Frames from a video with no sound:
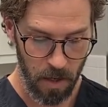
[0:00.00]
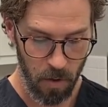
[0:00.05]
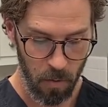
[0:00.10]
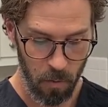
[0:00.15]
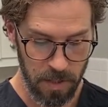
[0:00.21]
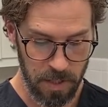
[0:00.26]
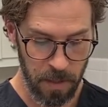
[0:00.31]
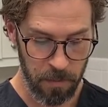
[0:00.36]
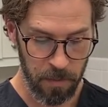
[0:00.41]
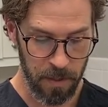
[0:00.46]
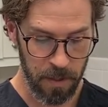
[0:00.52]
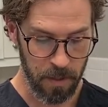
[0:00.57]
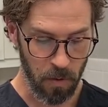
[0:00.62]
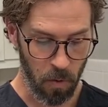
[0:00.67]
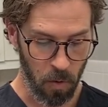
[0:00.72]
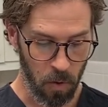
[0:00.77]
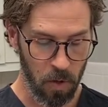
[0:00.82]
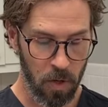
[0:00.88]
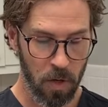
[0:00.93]
We typically
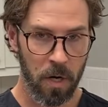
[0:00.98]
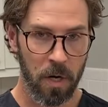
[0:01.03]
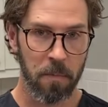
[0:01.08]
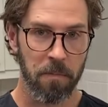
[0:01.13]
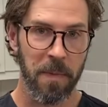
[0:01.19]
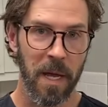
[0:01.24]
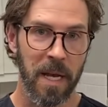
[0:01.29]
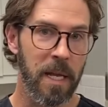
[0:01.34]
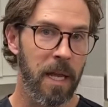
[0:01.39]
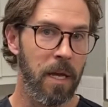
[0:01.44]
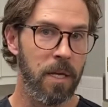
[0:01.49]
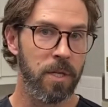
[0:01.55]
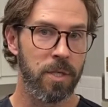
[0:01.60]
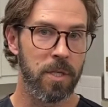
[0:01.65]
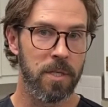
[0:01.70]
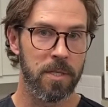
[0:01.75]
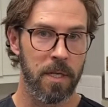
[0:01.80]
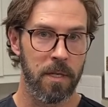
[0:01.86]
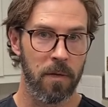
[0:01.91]
order
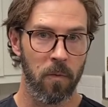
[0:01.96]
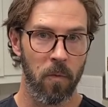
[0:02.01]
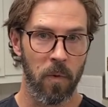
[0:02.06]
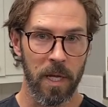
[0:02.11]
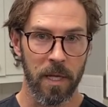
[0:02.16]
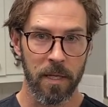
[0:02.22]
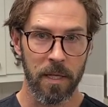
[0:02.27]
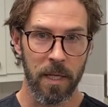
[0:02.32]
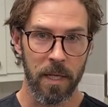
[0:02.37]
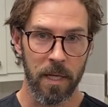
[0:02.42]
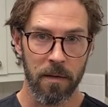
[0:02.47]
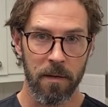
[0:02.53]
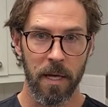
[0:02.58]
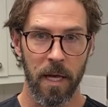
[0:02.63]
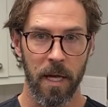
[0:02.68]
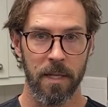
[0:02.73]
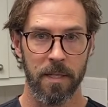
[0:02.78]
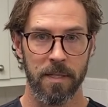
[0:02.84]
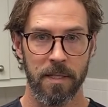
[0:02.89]
medications in weekly
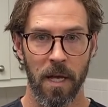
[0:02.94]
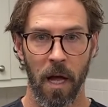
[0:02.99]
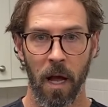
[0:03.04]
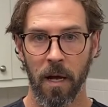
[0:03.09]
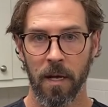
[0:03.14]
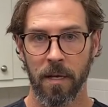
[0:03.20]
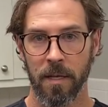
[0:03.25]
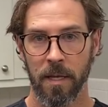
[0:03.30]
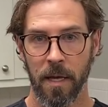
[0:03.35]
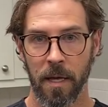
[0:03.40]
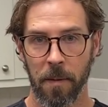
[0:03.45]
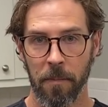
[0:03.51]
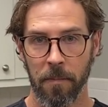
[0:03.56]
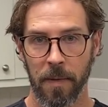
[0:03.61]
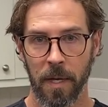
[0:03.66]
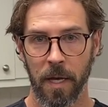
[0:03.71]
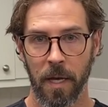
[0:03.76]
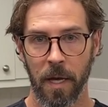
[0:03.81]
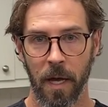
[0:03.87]
and stock
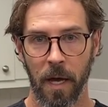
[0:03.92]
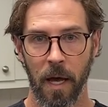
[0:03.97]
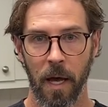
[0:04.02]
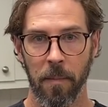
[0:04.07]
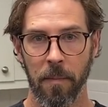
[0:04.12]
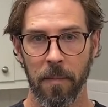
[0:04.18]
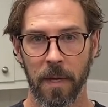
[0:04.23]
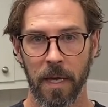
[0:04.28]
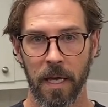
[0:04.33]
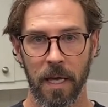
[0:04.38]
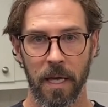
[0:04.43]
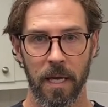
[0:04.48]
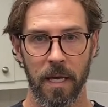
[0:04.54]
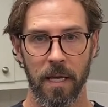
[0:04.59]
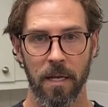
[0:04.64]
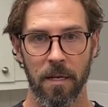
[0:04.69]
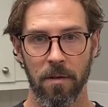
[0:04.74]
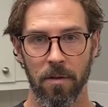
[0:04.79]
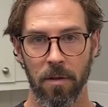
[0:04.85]
them
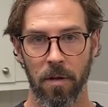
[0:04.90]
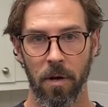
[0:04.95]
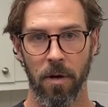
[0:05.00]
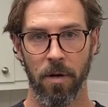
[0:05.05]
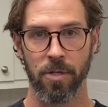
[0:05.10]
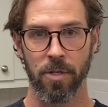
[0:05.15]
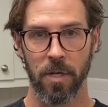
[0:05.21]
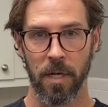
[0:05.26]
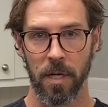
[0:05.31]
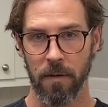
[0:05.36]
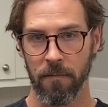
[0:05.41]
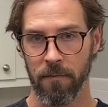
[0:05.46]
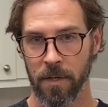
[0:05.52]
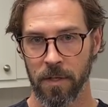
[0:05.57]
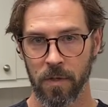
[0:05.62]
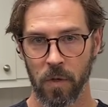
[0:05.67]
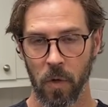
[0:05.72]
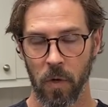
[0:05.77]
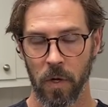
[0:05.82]
in larger
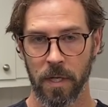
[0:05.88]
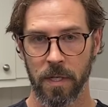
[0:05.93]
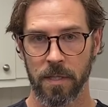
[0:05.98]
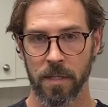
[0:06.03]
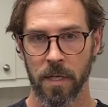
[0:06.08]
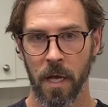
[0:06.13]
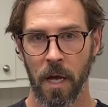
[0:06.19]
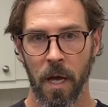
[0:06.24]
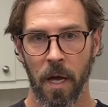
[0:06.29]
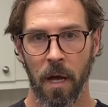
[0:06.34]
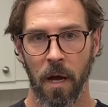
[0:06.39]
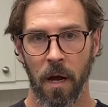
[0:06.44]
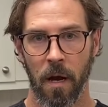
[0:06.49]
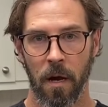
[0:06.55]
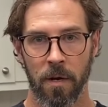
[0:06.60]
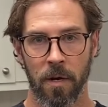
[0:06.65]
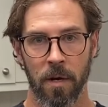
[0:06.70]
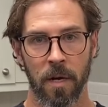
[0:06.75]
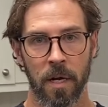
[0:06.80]
inventories.
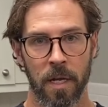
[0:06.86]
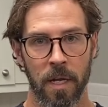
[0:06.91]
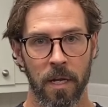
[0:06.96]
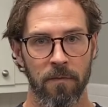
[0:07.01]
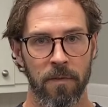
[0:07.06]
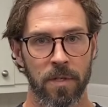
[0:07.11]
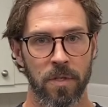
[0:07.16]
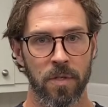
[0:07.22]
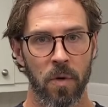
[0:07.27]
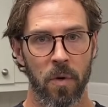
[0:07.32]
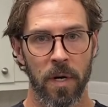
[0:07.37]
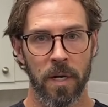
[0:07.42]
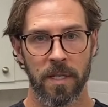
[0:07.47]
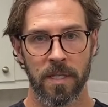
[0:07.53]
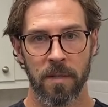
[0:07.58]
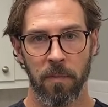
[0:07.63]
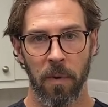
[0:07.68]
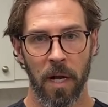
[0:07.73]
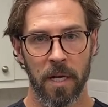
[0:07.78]
Our current inventory
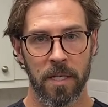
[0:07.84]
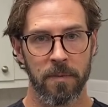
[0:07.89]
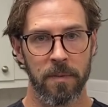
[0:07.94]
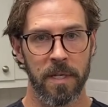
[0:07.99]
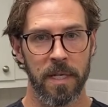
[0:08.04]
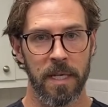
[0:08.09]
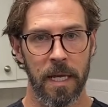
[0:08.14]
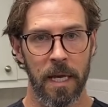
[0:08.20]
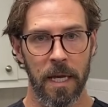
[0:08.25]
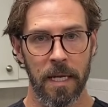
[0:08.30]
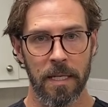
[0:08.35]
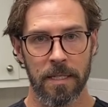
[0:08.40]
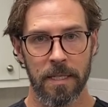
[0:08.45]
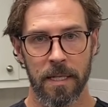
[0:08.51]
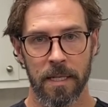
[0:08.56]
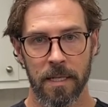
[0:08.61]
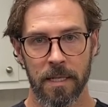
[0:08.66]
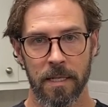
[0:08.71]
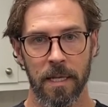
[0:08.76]
is approximately
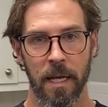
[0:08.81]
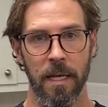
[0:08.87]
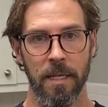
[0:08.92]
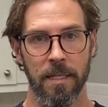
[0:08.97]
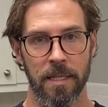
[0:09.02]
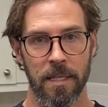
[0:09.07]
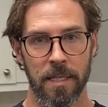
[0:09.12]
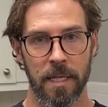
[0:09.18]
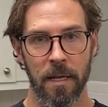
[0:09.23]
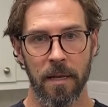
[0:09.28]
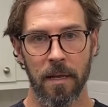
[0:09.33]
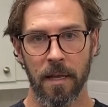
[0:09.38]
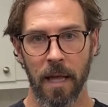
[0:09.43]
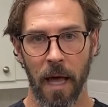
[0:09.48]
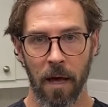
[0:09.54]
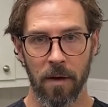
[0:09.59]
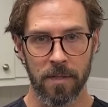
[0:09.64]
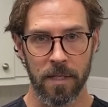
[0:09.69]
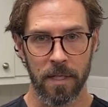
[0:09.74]
$8,000 to
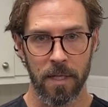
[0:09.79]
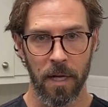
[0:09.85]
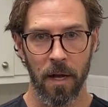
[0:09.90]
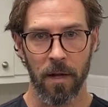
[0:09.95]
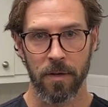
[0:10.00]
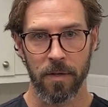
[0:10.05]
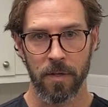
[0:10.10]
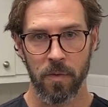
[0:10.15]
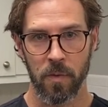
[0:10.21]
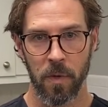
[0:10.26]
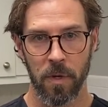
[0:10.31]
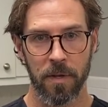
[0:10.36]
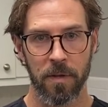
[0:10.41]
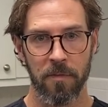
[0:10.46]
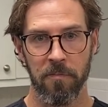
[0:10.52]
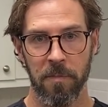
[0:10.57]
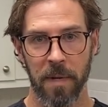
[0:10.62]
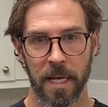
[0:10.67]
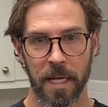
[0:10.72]
$10,000
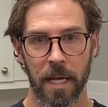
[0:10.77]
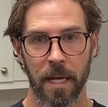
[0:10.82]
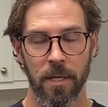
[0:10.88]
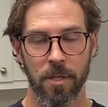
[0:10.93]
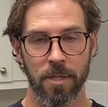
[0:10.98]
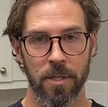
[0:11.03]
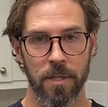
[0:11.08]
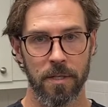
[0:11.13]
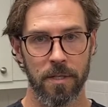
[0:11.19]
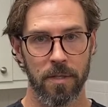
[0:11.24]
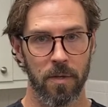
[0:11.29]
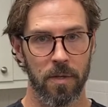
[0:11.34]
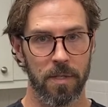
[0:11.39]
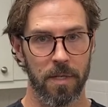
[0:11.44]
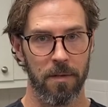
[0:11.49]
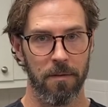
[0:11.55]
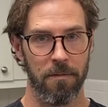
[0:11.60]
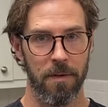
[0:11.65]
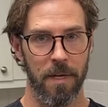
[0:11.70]
worth of medication,
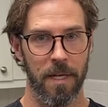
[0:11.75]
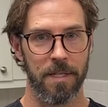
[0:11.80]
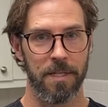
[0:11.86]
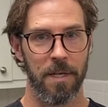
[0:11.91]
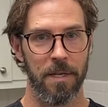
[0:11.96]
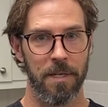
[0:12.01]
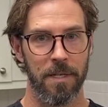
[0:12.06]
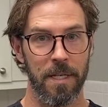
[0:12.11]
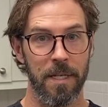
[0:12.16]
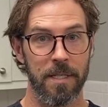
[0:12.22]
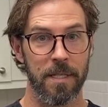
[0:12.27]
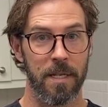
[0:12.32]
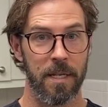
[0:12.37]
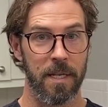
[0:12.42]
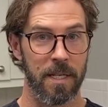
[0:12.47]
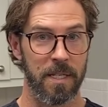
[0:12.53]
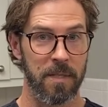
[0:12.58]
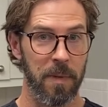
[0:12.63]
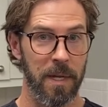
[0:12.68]
so it's a
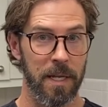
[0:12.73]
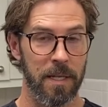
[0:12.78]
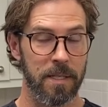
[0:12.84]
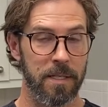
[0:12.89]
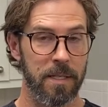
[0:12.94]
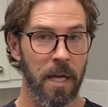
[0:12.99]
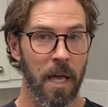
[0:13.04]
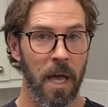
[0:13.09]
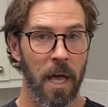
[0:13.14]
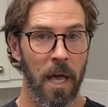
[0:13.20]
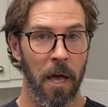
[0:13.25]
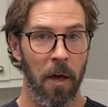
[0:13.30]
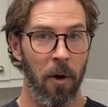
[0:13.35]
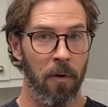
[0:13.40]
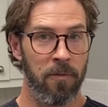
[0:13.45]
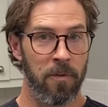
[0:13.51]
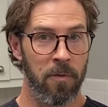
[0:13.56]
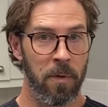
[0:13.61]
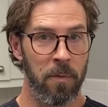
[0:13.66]
decent expense.
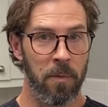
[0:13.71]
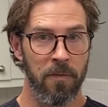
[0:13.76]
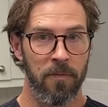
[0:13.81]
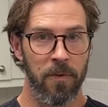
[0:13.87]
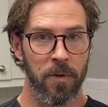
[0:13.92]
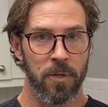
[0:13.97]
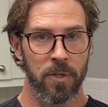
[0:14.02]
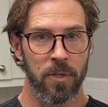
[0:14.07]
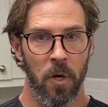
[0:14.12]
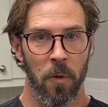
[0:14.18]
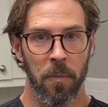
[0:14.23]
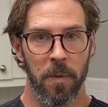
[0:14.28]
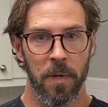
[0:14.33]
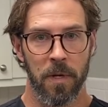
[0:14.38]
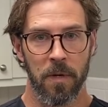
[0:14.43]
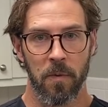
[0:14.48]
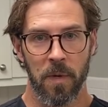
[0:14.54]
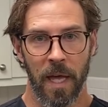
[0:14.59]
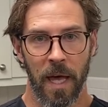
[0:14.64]
However, when we first
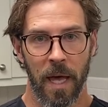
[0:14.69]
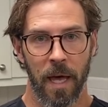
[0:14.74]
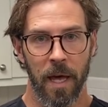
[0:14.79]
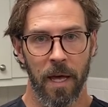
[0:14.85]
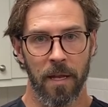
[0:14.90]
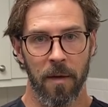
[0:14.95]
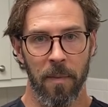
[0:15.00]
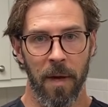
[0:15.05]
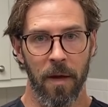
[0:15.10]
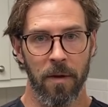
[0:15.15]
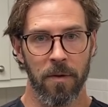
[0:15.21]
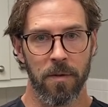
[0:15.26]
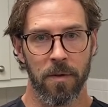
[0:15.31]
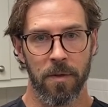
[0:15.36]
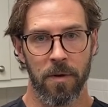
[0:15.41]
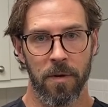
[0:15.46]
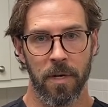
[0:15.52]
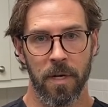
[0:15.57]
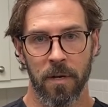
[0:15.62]
opened, we had about
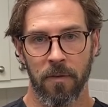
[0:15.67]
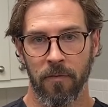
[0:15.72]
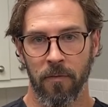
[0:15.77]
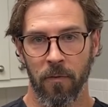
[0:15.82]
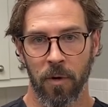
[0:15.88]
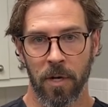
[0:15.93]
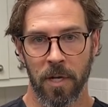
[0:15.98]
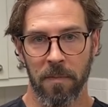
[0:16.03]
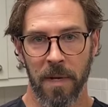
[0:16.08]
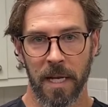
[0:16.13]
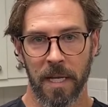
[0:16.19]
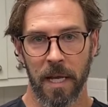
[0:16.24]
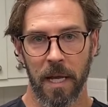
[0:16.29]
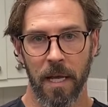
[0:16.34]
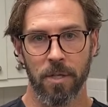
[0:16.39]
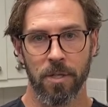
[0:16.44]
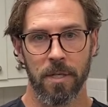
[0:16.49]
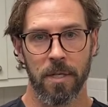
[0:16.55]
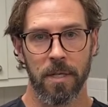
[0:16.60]
30 to 40
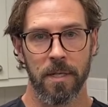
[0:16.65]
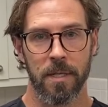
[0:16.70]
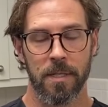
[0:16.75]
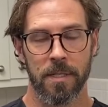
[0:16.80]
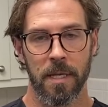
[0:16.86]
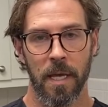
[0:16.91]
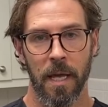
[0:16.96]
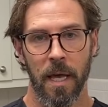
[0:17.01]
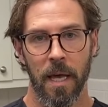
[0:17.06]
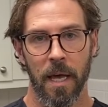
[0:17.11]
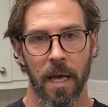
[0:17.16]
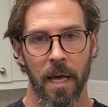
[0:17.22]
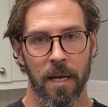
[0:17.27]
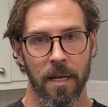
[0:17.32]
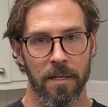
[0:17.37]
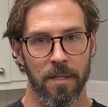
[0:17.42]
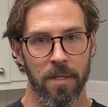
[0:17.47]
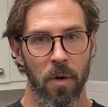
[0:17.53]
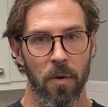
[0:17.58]
medications
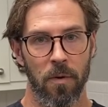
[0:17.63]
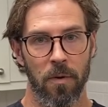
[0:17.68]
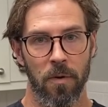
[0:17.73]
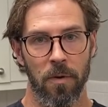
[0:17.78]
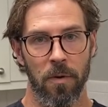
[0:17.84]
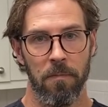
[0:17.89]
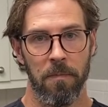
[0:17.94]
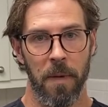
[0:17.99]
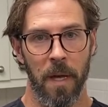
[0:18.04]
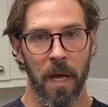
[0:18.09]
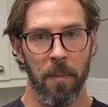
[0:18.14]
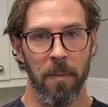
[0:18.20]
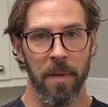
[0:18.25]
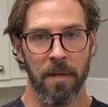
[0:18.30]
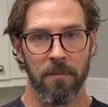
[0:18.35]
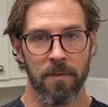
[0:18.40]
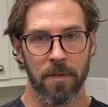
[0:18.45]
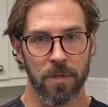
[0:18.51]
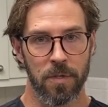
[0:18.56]
and a total
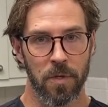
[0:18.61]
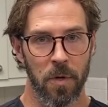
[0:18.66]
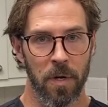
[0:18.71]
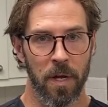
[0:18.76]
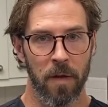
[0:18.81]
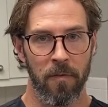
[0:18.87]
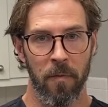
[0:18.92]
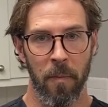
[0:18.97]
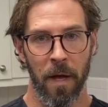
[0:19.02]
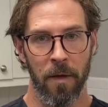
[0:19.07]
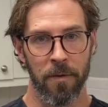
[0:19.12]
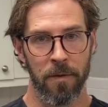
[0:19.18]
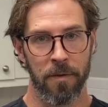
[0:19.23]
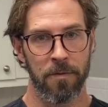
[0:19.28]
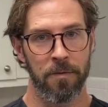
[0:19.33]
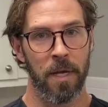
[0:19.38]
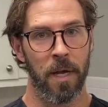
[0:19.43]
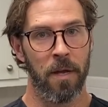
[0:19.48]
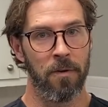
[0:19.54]
inventory of about
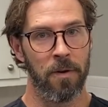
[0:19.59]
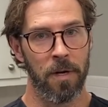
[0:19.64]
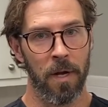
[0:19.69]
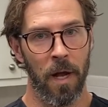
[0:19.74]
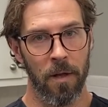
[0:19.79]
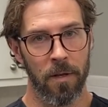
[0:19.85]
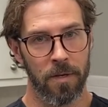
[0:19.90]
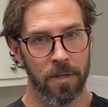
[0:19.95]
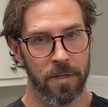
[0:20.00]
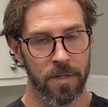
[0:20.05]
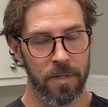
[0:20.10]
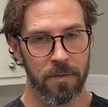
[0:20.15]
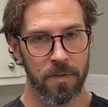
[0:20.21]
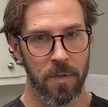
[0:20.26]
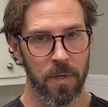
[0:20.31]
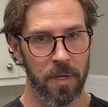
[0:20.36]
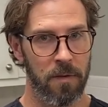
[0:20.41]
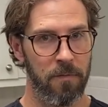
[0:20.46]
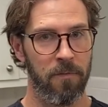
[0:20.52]

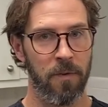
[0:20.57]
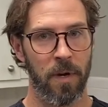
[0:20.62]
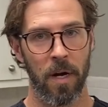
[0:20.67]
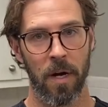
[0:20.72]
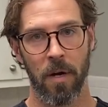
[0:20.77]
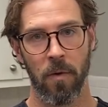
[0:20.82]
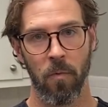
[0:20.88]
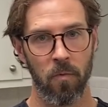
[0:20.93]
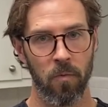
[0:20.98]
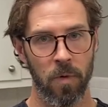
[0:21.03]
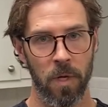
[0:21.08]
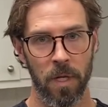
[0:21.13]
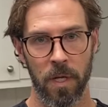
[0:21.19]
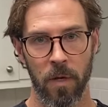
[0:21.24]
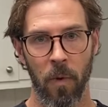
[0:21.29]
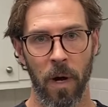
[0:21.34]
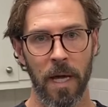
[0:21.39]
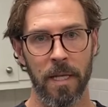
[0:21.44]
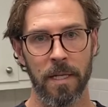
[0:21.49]
$300. So it can vary
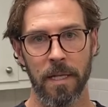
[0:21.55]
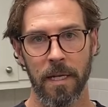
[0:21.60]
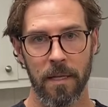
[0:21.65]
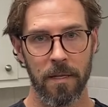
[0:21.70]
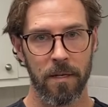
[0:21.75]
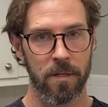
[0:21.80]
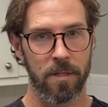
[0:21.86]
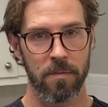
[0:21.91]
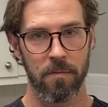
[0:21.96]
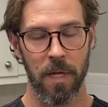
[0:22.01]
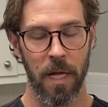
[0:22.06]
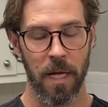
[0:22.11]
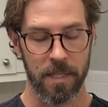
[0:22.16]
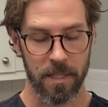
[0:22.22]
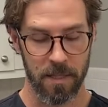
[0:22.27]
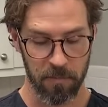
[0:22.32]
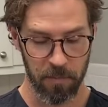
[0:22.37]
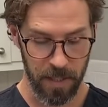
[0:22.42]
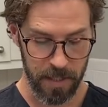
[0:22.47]
really widely, and there's
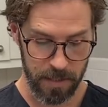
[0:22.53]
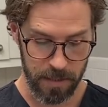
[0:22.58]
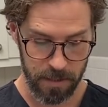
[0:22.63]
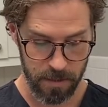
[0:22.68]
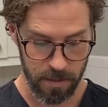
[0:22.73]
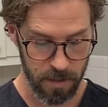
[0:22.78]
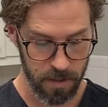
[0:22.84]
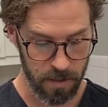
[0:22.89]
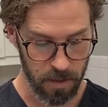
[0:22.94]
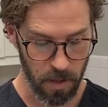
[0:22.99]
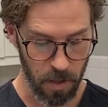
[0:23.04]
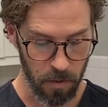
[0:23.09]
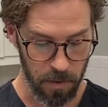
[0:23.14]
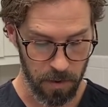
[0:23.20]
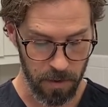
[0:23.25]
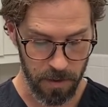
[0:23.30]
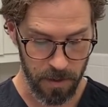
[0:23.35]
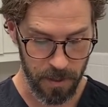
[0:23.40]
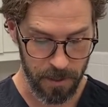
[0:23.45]
lots of places to start
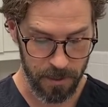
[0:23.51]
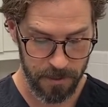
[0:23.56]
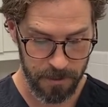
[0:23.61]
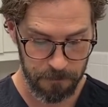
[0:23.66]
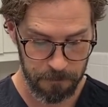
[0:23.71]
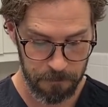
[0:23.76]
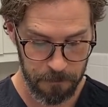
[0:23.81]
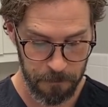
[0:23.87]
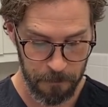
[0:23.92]
with this.